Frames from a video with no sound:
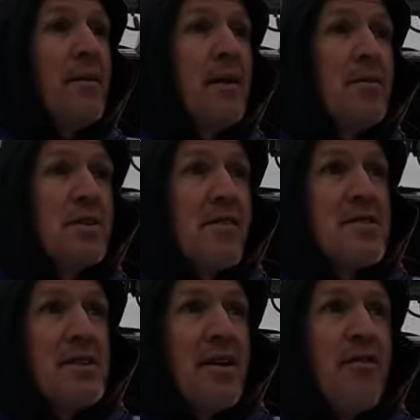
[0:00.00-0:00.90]
it was
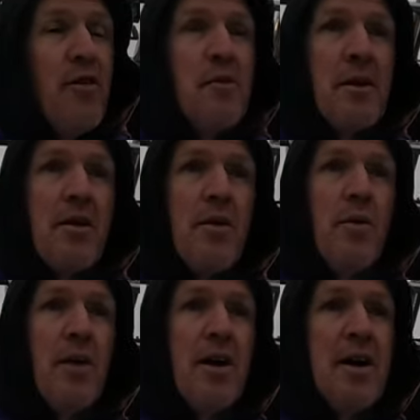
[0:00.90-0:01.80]
obviously a formula that
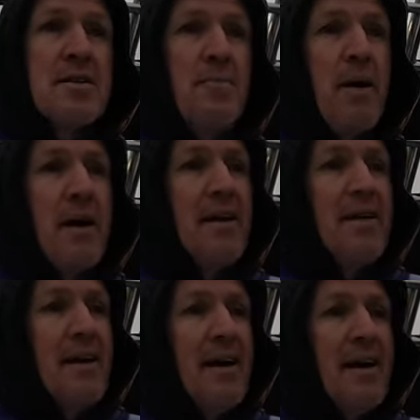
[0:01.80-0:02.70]
works, but
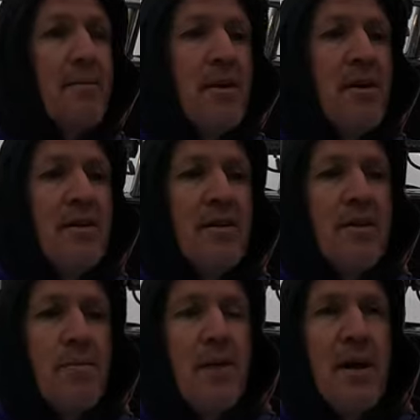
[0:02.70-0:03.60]

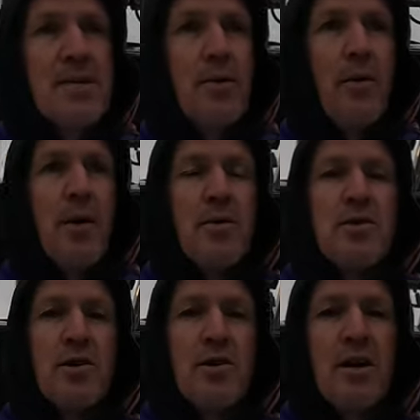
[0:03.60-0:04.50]
the place where we were
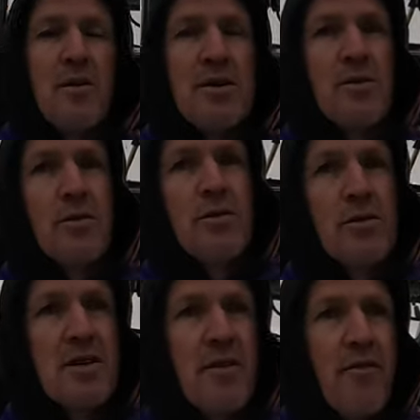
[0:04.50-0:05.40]
doing it was
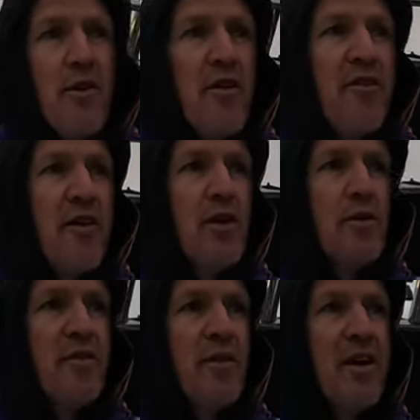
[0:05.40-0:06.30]
also very
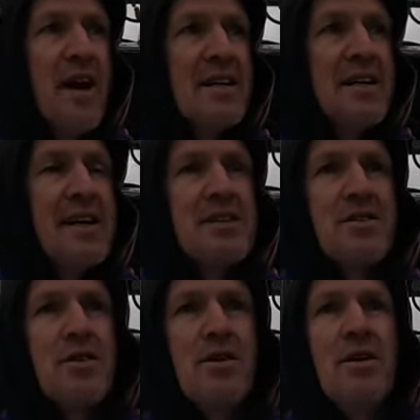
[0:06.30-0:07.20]
fickle, very hard to get
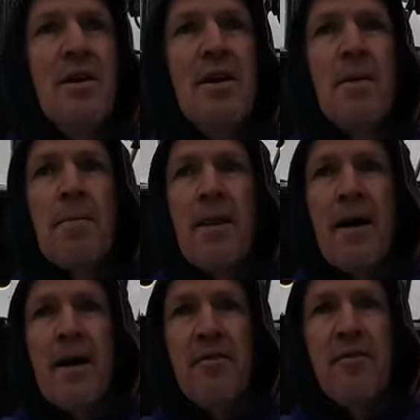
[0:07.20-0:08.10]
to,
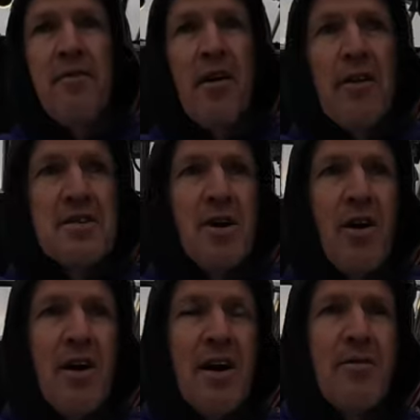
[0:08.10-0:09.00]
very
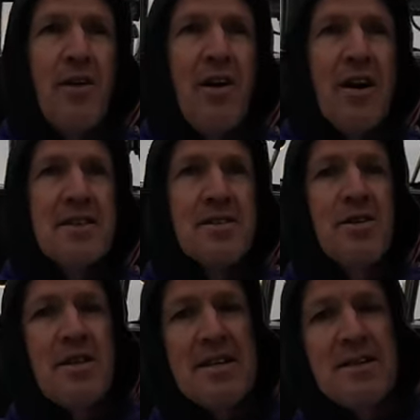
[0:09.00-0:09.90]
tide reliant
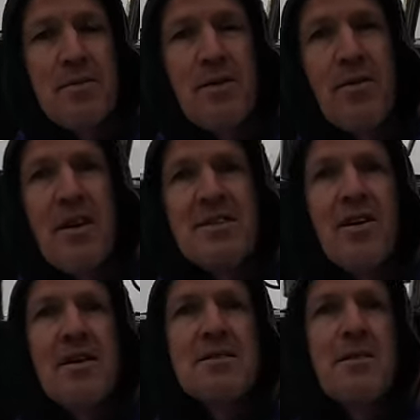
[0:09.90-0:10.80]
too. It has to be the right
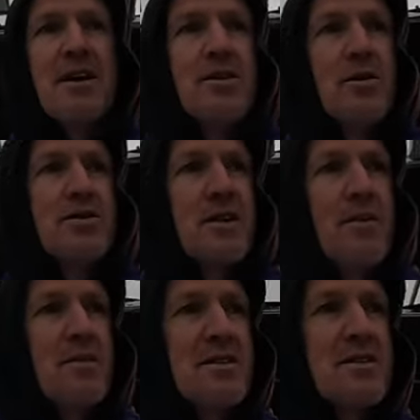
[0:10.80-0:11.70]
tides to be able to do it,
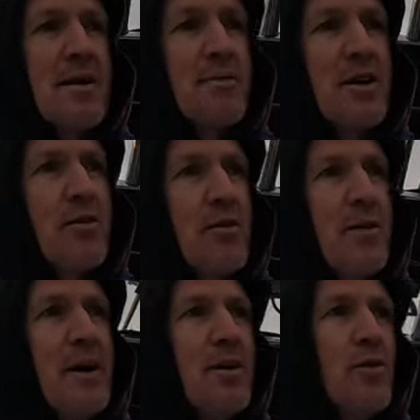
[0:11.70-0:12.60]
so it wasn't something I could
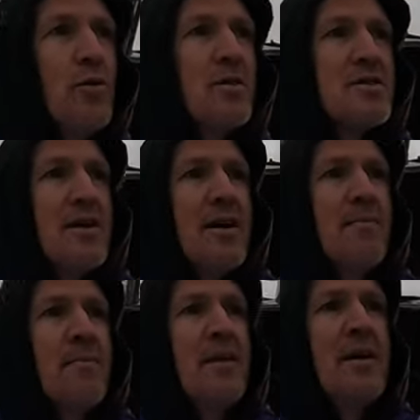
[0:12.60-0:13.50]
repeat all the
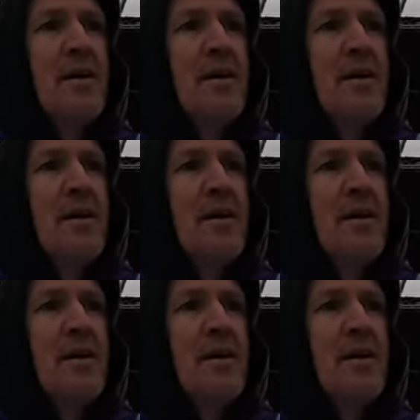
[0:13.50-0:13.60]
time.